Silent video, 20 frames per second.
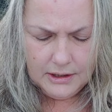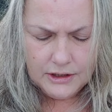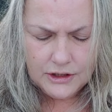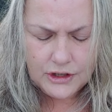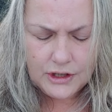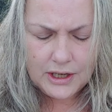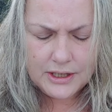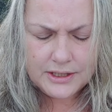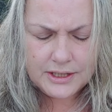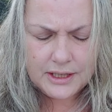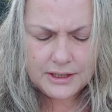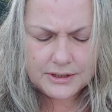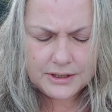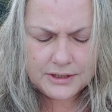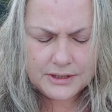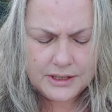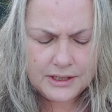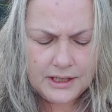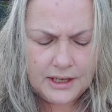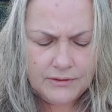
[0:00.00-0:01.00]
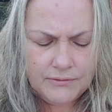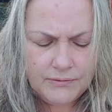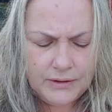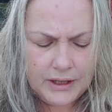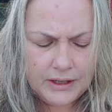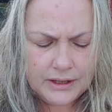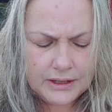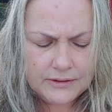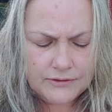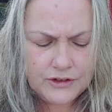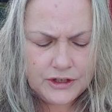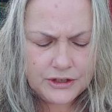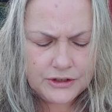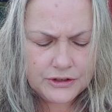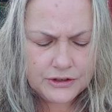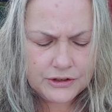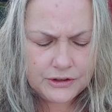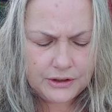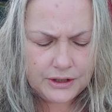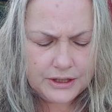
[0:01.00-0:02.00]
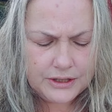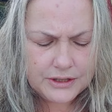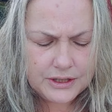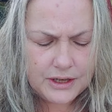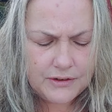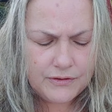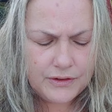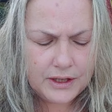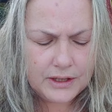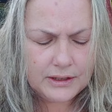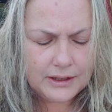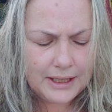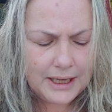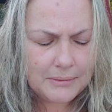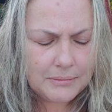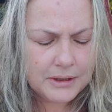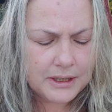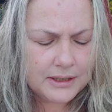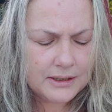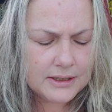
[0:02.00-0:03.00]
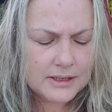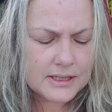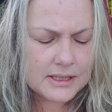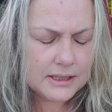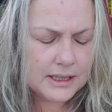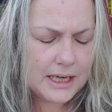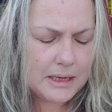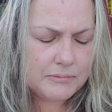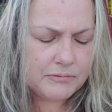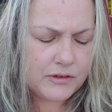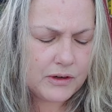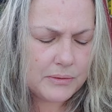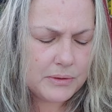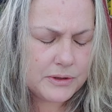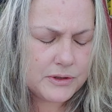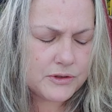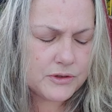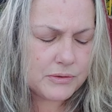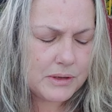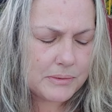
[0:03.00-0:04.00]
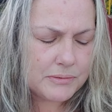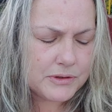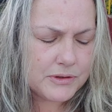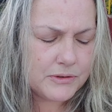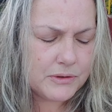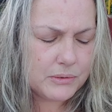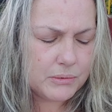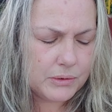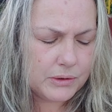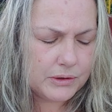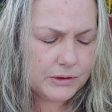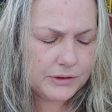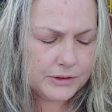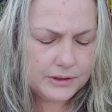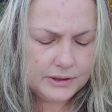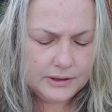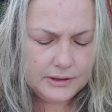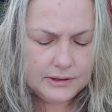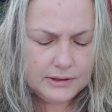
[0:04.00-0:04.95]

John tells us in the unveiling of Jesus Christ of the lambkin slain from the disruption of the world,